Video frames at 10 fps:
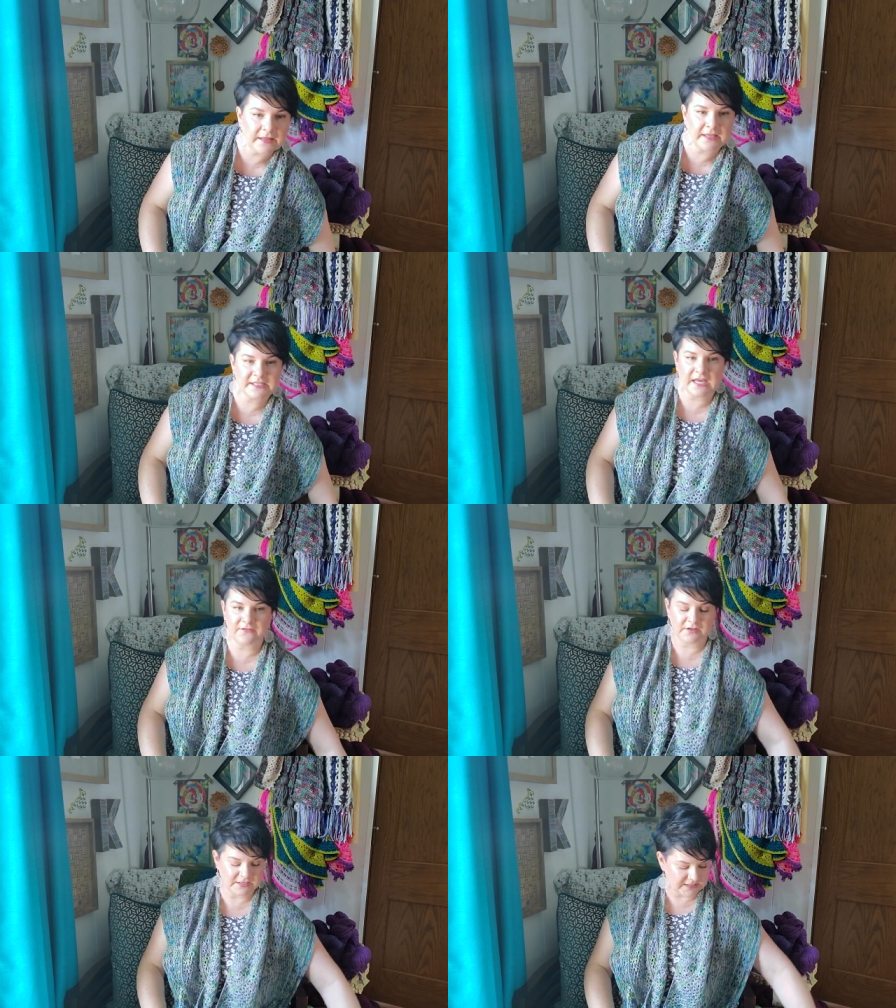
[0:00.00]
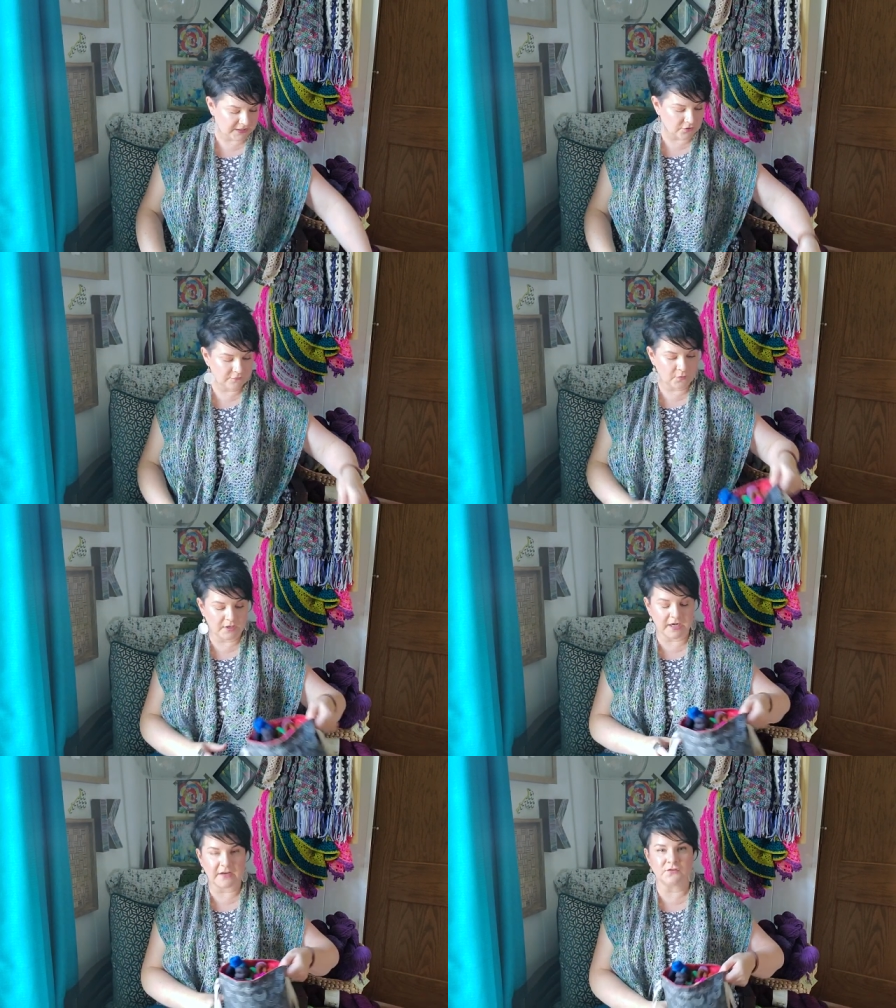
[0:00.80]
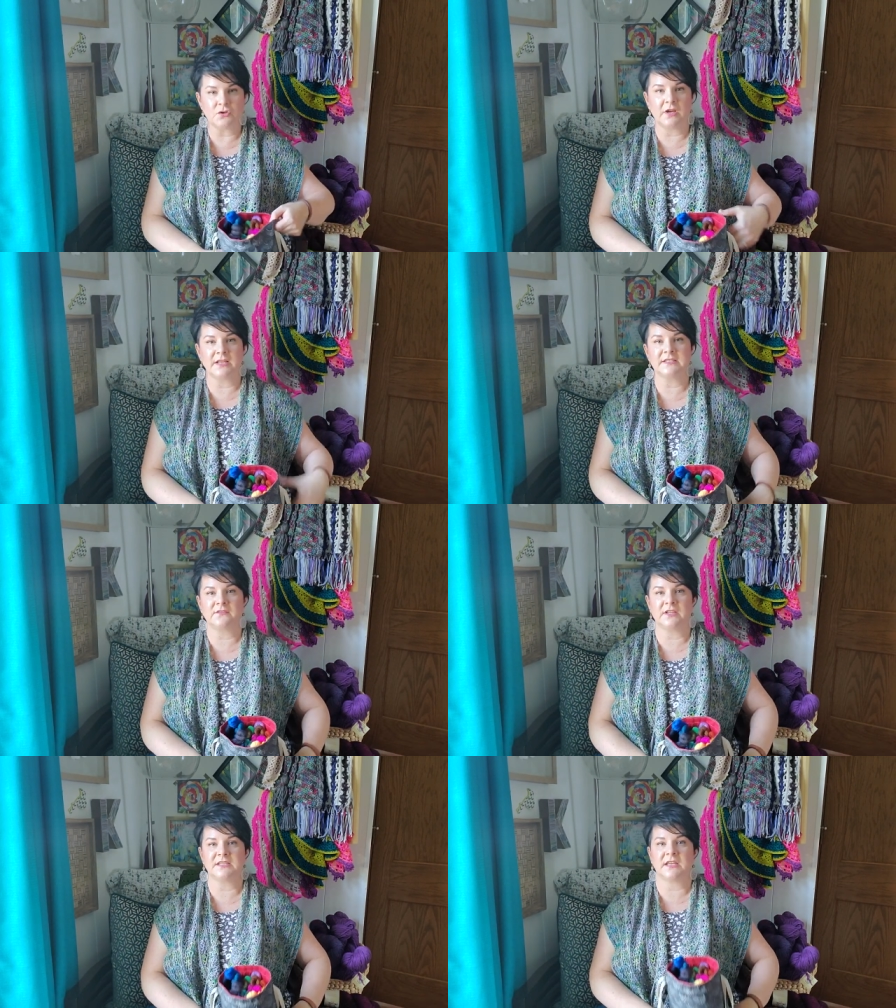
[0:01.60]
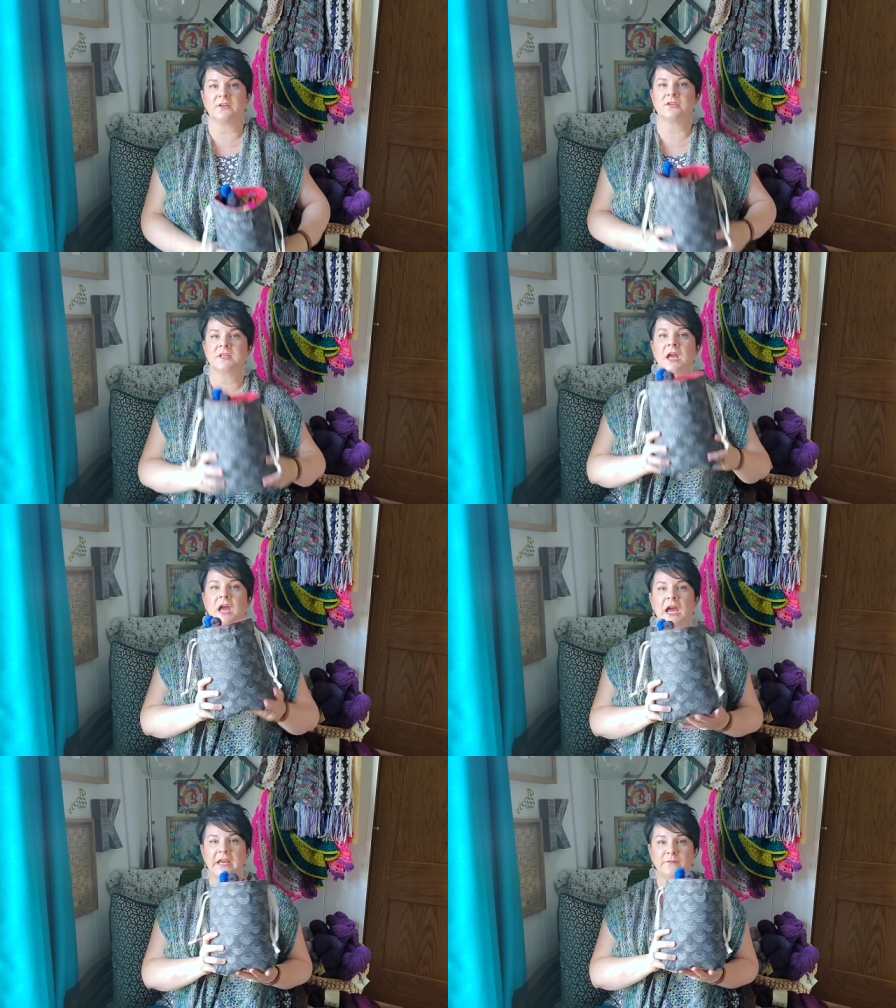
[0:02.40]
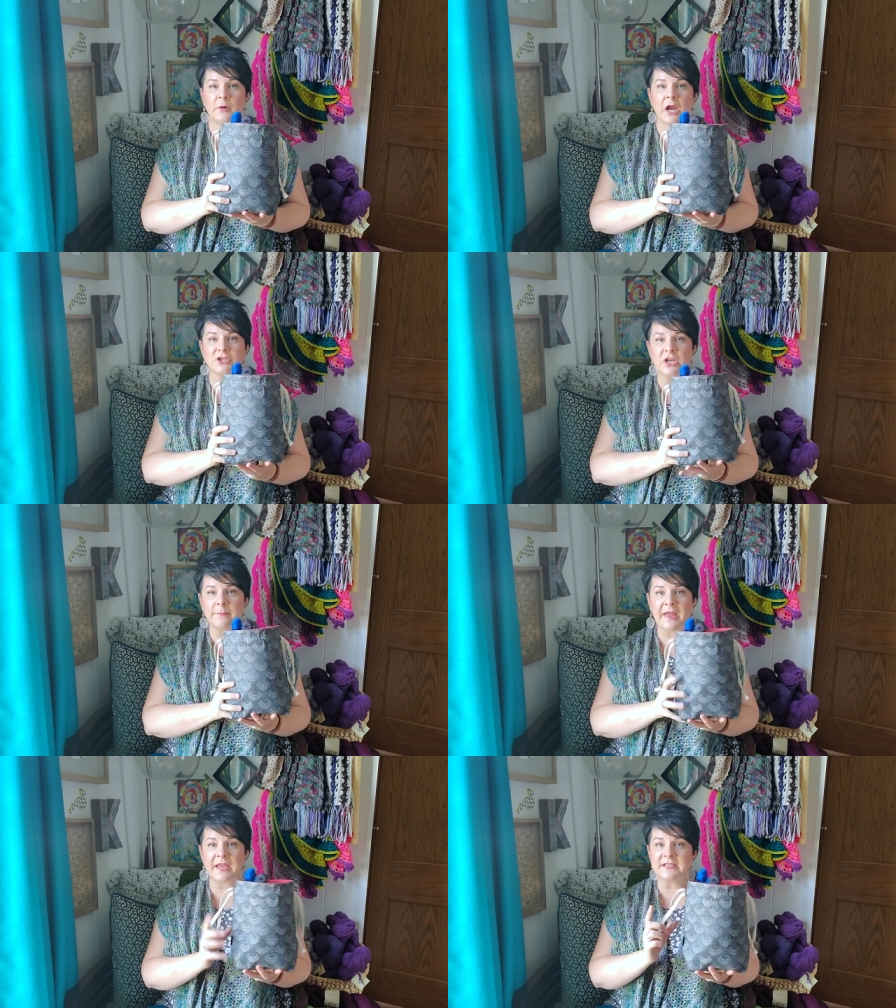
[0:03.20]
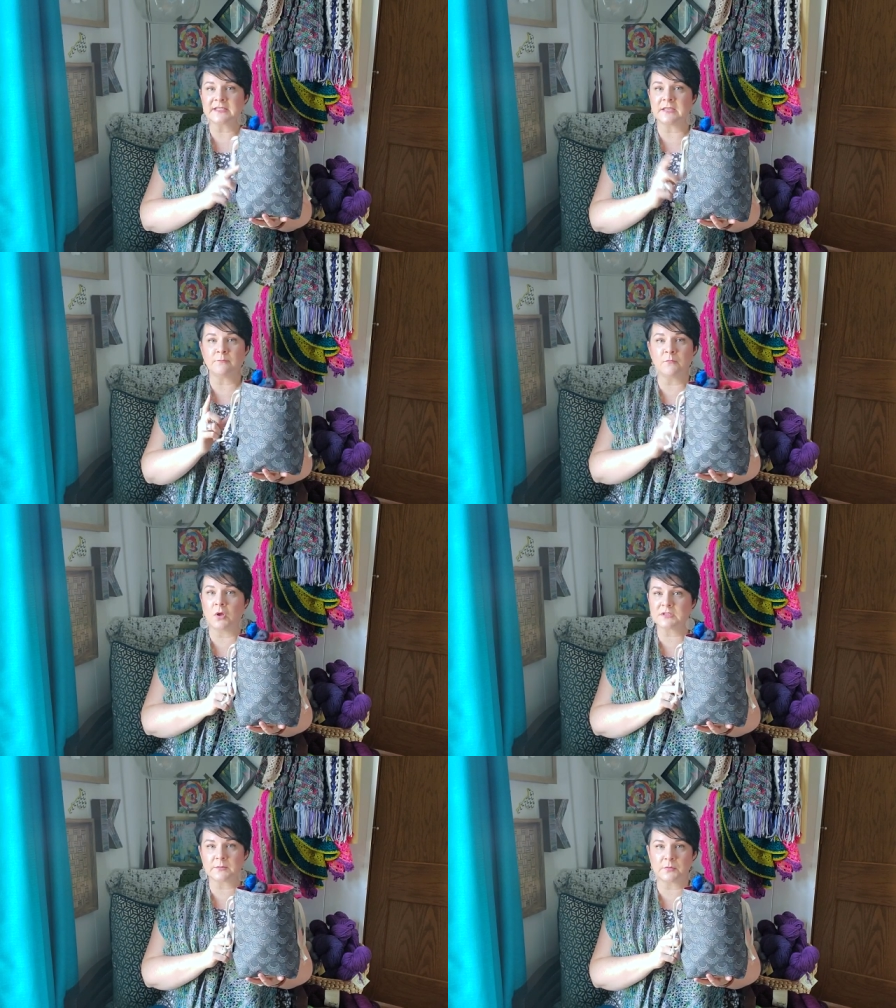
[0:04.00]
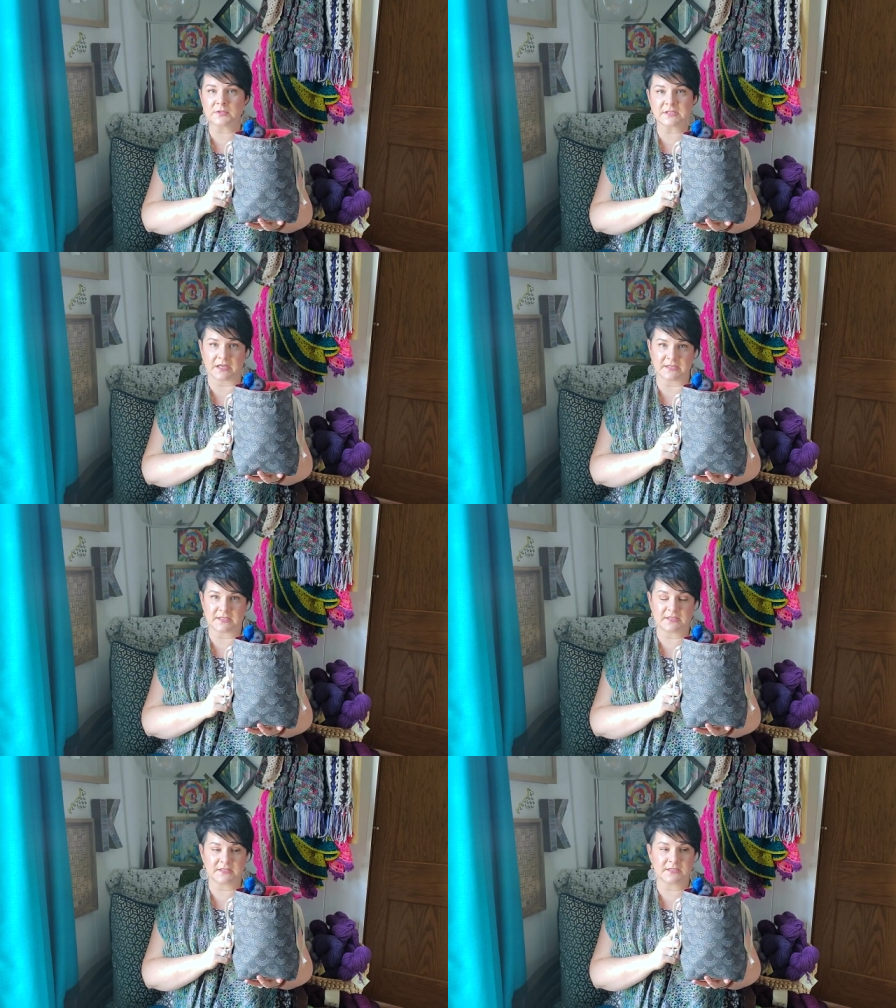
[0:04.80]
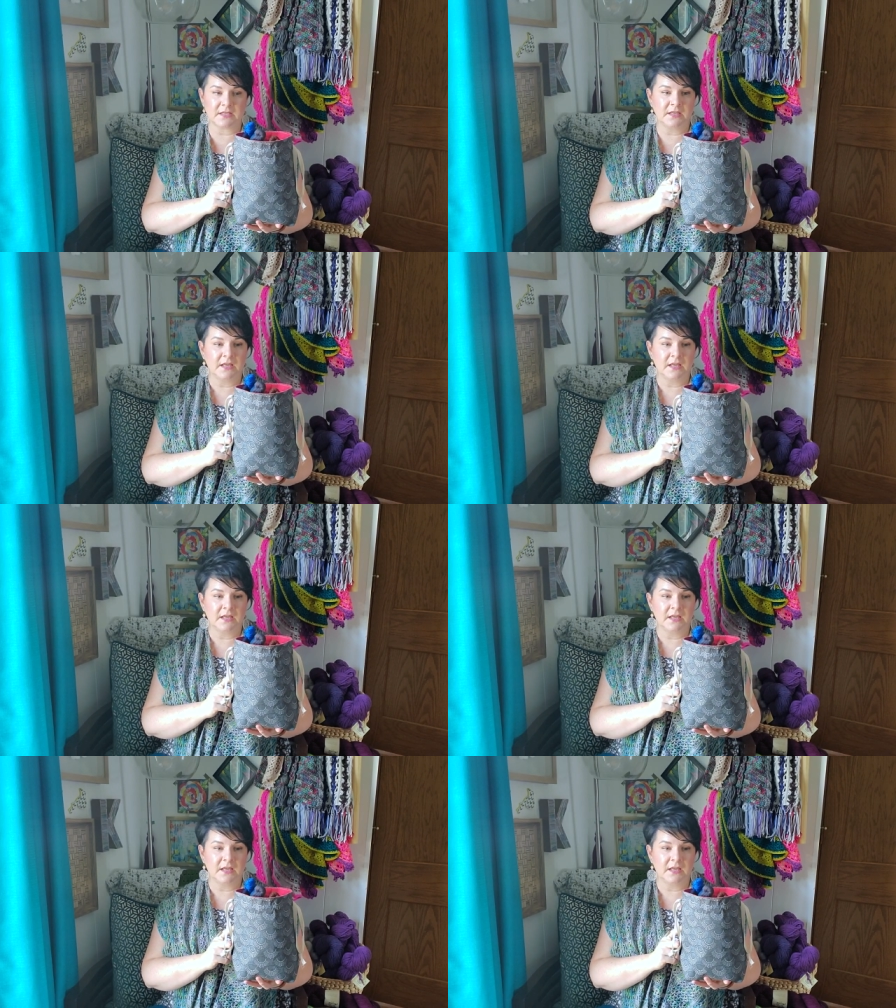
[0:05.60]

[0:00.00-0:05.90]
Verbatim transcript: i like to have a container for and i have two kinds of containers I have project bags in multiple sizes.